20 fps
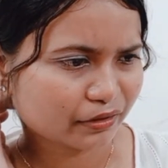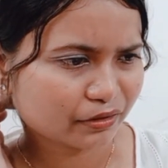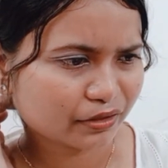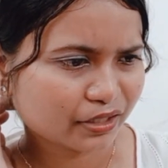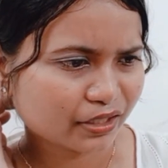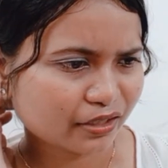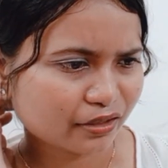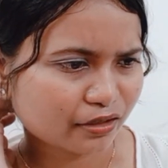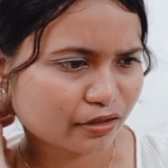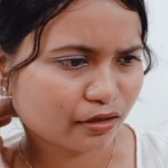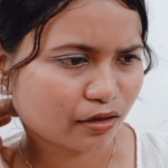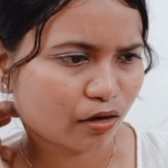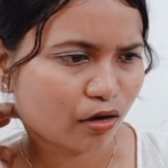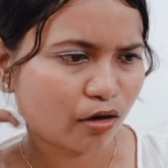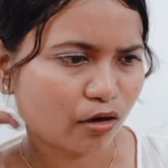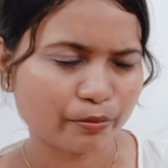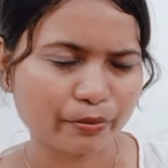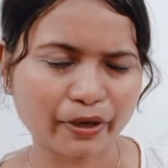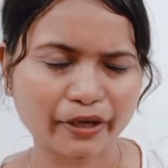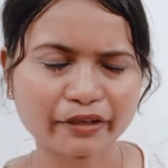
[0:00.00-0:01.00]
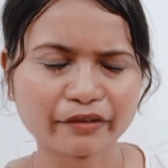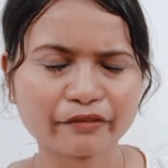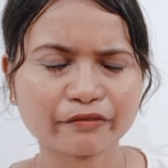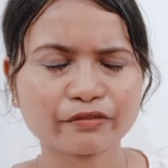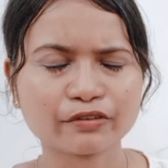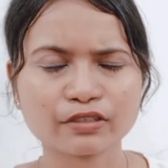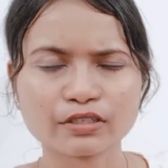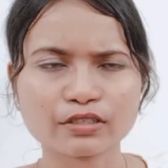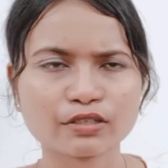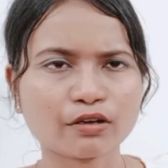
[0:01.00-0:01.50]
dinner or
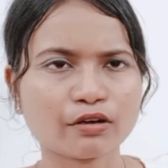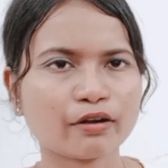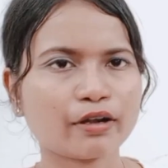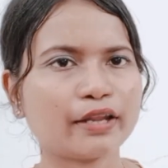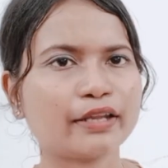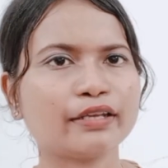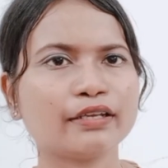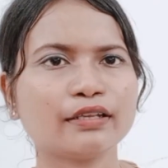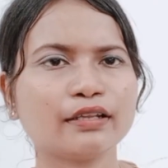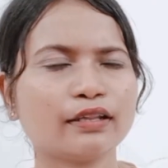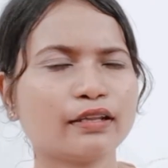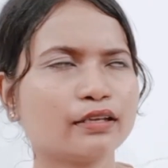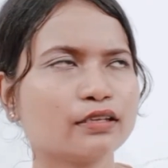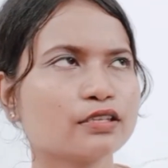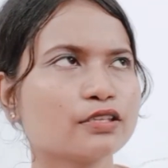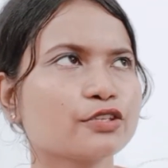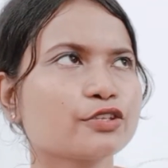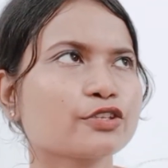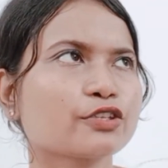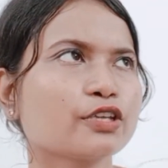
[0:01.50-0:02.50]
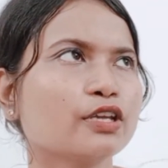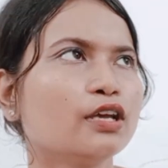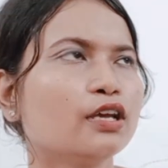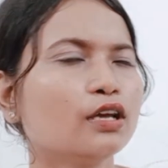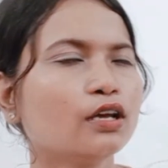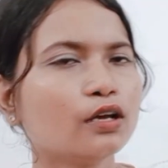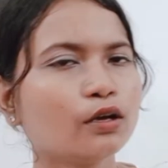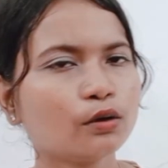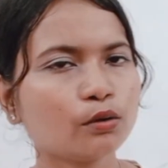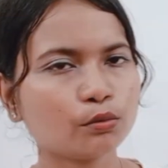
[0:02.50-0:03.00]
breakfast or and lunch
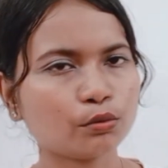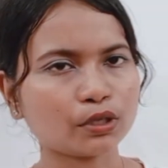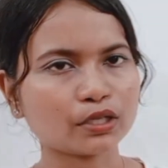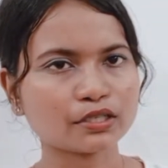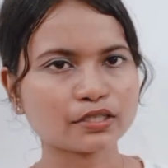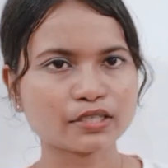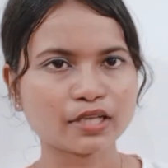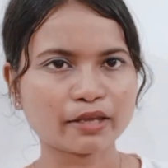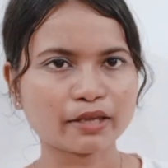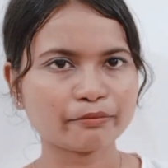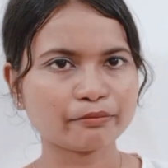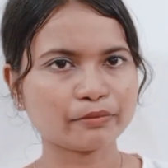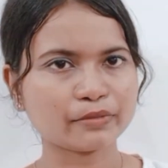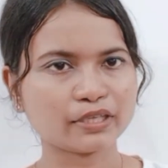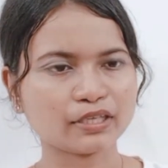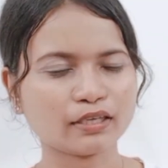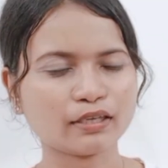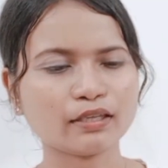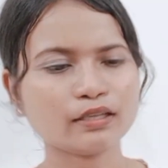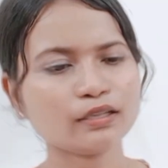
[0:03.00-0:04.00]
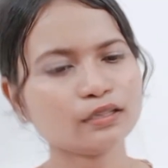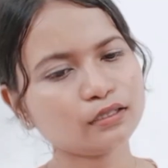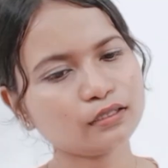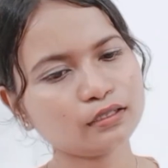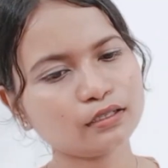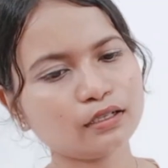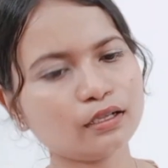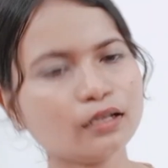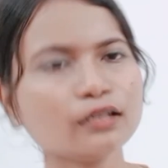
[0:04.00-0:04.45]
one time meal.